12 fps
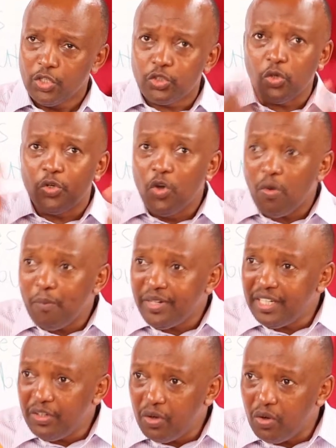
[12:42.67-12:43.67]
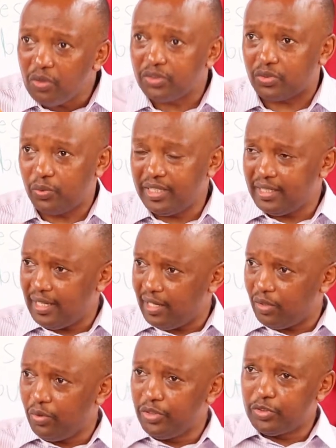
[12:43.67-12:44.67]
So nobody knows when they are
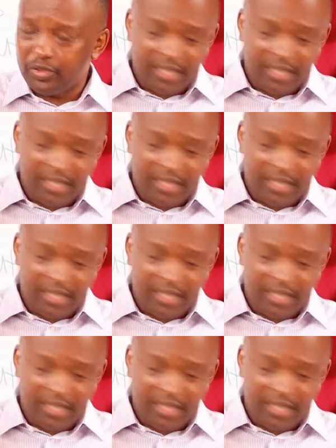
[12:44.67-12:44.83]
going to